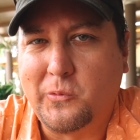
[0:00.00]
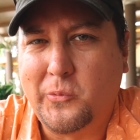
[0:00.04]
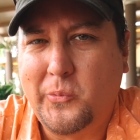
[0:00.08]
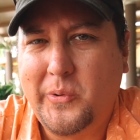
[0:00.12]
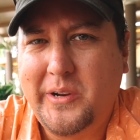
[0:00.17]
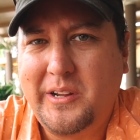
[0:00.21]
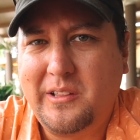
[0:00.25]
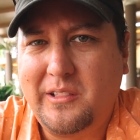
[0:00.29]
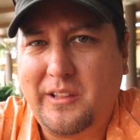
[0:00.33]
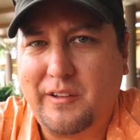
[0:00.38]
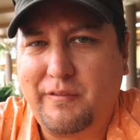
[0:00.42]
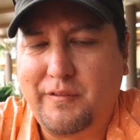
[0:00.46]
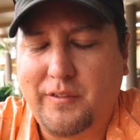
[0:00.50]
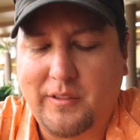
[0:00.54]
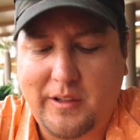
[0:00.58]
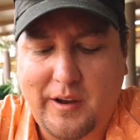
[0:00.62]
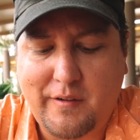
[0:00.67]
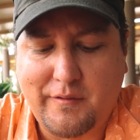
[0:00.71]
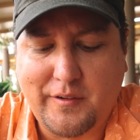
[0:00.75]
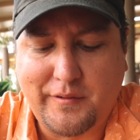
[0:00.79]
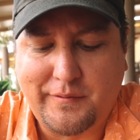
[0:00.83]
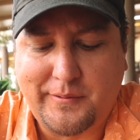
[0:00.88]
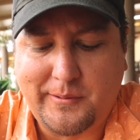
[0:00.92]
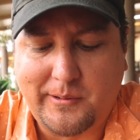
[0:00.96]
really
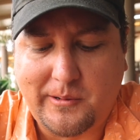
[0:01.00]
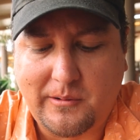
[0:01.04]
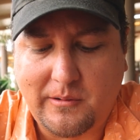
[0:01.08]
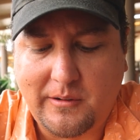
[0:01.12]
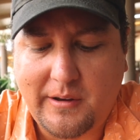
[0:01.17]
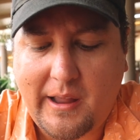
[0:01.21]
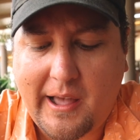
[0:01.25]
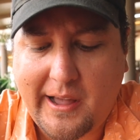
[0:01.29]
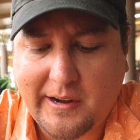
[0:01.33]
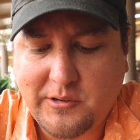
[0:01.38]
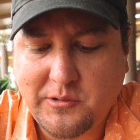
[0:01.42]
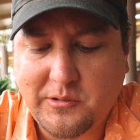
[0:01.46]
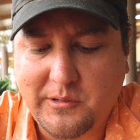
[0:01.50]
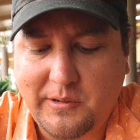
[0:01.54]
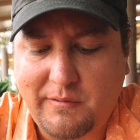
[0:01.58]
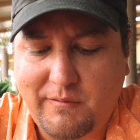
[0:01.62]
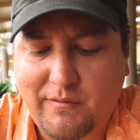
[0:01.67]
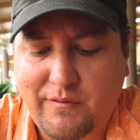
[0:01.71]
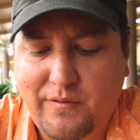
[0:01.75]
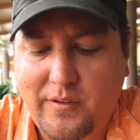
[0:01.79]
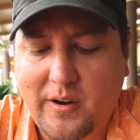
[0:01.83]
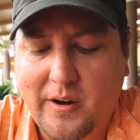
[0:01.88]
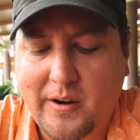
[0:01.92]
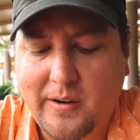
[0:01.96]
flavorful and actually
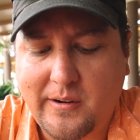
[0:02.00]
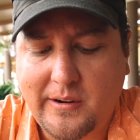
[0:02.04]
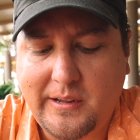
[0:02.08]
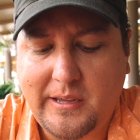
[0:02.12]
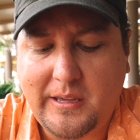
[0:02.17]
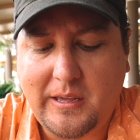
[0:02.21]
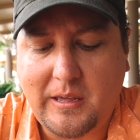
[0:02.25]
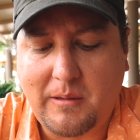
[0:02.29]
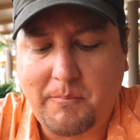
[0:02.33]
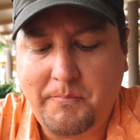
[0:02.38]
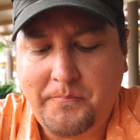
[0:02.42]
very